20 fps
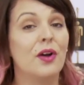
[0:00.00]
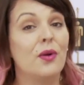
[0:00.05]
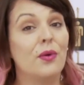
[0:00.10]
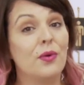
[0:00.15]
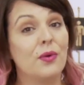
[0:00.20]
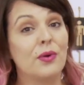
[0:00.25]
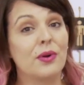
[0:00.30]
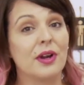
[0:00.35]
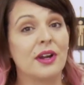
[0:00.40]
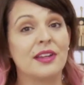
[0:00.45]

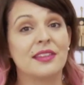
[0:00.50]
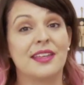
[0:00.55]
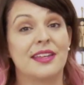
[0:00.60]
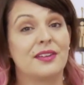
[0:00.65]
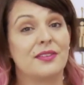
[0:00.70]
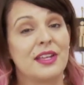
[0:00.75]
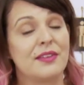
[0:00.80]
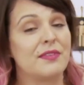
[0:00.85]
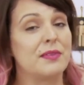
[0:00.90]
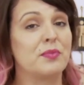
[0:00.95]
or they
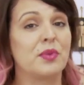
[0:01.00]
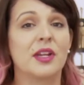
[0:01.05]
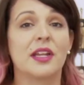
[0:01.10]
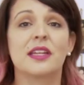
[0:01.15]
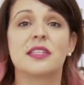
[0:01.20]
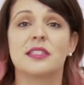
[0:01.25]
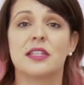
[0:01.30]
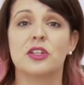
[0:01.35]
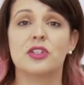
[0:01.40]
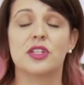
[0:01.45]
don't even bring
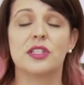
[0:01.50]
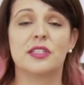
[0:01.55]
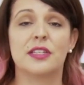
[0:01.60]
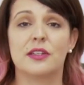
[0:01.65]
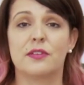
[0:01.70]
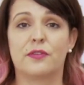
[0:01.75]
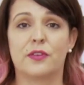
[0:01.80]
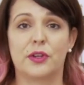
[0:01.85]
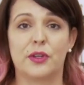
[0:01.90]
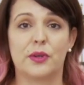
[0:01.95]
extensions
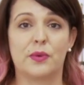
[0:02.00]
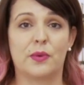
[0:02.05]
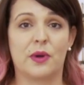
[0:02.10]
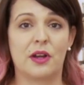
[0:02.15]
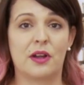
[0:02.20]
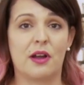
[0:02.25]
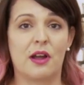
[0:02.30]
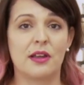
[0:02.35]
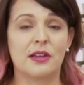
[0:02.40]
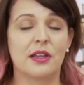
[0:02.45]
in for you to
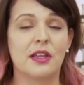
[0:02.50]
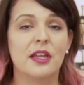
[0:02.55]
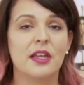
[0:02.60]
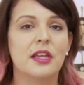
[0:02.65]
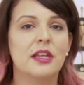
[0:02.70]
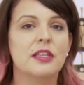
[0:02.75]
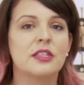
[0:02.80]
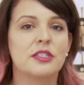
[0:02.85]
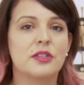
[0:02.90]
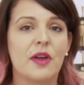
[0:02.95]
work on.
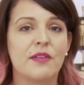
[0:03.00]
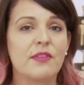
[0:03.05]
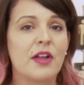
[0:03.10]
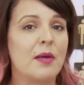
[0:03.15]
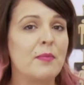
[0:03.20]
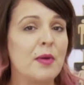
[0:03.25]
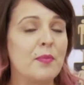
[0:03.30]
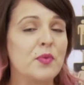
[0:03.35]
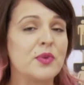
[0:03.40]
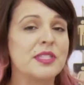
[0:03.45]
So I've
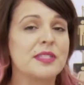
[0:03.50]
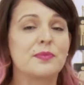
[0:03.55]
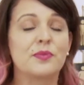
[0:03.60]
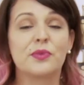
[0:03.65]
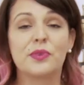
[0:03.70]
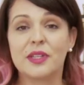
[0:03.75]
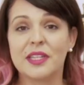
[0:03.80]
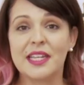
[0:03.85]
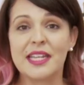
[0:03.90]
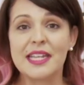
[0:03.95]
come up with some
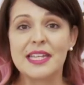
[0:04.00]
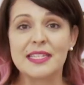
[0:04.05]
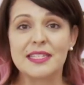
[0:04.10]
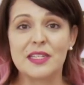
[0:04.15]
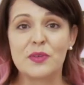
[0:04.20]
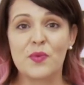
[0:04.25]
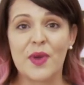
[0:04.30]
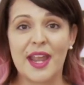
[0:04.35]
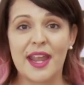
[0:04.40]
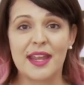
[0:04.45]
really
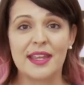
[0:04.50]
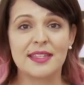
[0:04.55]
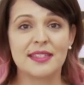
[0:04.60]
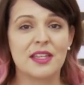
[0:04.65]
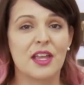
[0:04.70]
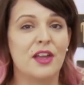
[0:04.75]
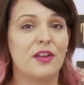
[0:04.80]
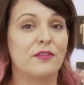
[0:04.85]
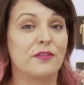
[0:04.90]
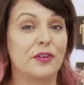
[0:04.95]
easy ways
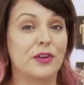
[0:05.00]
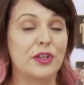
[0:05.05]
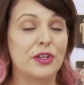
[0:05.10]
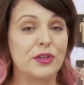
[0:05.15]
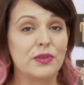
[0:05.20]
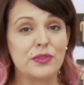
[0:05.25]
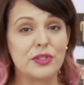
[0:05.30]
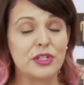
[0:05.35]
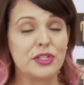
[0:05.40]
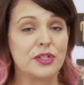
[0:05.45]
for
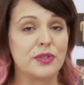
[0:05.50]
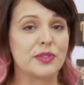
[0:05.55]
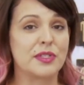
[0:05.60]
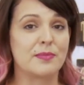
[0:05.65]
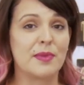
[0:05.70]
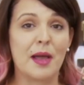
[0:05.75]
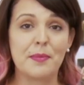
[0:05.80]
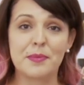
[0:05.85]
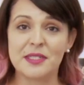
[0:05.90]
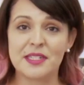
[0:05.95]
you to do
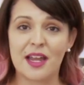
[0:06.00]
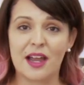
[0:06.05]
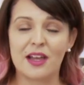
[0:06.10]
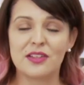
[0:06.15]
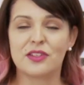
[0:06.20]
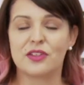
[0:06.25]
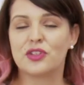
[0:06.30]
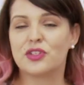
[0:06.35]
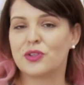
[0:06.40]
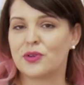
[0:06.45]
some
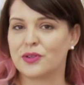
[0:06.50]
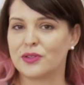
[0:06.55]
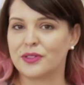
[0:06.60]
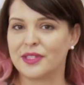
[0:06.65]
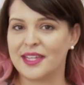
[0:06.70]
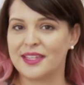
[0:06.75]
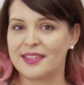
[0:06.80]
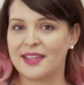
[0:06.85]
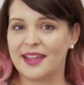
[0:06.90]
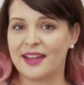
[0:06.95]
upstyles on shoulder
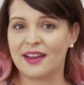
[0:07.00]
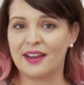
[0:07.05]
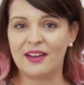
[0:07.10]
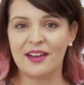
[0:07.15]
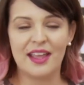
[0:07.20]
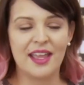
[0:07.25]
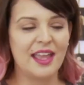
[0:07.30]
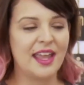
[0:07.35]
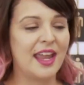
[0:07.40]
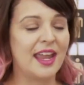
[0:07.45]
length hair,
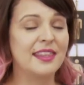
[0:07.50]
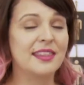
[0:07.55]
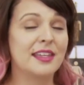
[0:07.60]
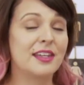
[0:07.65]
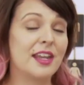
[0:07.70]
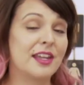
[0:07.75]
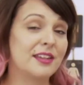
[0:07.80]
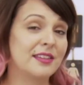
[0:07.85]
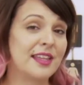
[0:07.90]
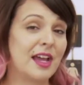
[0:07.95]
and
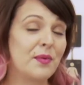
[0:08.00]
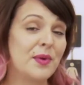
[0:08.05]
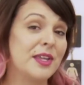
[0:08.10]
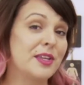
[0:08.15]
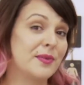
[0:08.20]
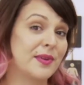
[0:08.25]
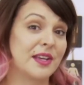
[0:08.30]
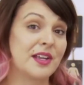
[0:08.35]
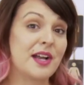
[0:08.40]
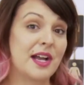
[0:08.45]
then that way
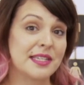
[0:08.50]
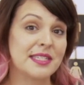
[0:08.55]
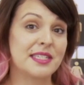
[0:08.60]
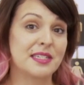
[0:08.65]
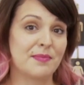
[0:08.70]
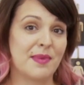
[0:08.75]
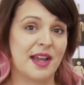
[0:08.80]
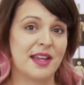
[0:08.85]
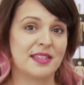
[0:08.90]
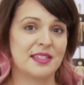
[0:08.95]
you can
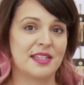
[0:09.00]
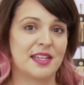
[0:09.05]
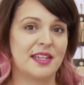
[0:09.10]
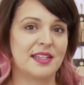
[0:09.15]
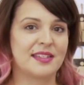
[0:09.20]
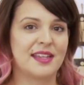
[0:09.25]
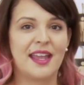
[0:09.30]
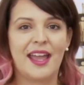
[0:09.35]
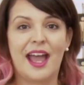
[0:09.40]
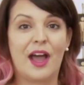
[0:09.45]
customize
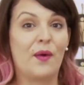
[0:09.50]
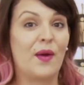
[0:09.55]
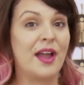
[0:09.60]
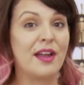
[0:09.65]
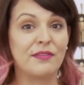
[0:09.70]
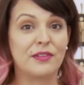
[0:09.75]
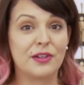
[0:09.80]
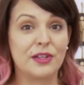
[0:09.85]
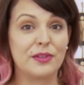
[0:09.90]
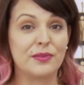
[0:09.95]
it
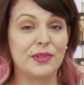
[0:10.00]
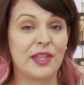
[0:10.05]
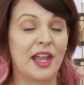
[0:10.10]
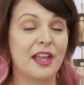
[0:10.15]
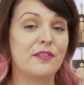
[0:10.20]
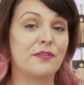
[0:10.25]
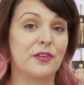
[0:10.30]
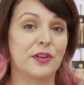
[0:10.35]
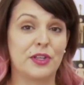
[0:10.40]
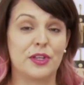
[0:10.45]
however you
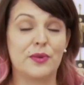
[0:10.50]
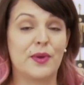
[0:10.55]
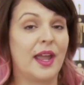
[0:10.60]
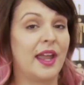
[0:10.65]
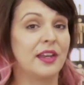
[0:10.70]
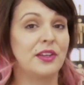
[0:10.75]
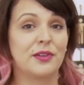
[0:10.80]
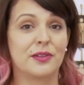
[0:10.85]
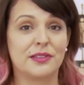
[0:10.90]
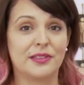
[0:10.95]
like for you
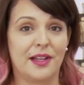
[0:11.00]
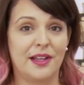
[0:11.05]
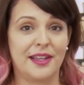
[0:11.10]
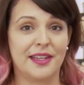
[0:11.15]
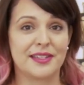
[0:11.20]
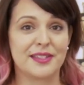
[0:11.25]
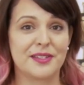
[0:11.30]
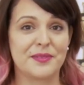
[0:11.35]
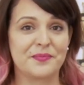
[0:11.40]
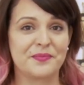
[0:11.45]
and your
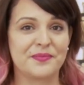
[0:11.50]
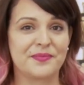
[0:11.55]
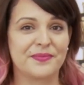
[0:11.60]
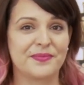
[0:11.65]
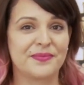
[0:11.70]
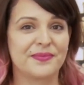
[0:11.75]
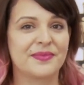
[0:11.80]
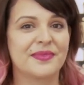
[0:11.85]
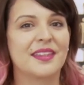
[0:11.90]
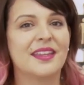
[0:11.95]
client.
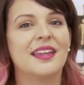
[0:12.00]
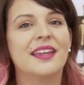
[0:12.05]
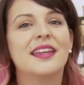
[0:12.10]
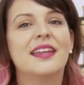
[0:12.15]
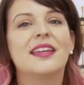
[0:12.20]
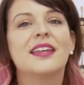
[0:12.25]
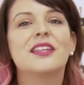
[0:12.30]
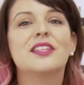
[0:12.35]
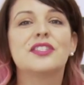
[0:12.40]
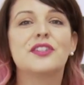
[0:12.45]

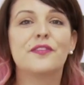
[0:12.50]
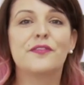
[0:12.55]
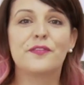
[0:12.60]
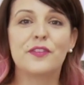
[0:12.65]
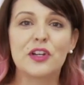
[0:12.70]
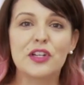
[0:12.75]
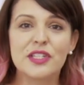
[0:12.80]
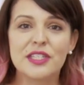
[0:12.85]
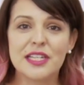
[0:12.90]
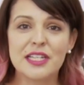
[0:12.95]
So
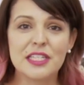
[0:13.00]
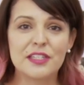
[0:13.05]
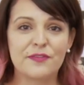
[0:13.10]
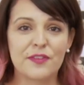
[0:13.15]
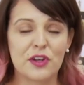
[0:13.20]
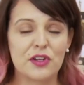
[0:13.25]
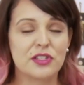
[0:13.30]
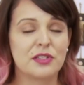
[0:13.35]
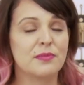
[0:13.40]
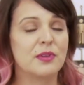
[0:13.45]
first things
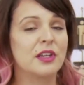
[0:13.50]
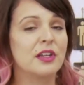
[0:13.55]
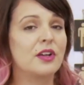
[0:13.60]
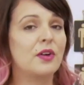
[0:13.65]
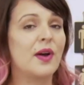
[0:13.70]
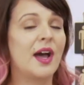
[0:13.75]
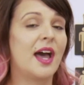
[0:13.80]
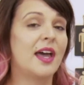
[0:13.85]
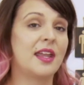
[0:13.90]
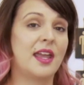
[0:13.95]
first, I'm gonna
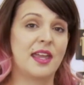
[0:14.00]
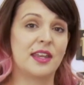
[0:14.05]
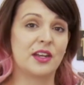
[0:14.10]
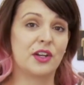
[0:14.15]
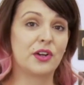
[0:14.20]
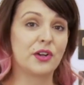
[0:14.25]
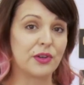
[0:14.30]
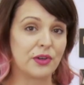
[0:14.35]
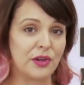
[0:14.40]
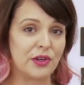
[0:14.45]
go ahead and
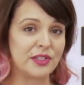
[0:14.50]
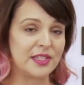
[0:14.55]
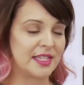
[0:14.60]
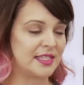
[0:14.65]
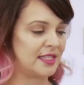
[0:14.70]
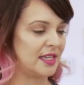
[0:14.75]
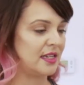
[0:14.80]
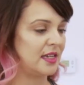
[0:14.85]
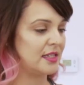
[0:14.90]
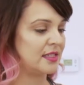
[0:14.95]
curl
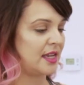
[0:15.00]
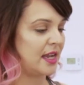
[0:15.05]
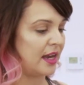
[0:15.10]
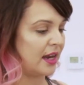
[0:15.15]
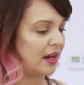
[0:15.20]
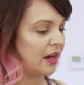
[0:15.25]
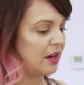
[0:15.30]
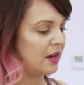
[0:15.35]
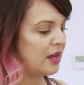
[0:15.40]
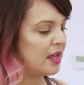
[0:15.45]
Yesenia's
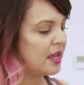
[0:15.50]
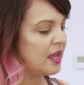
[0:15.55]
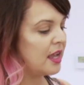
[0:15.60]
hair,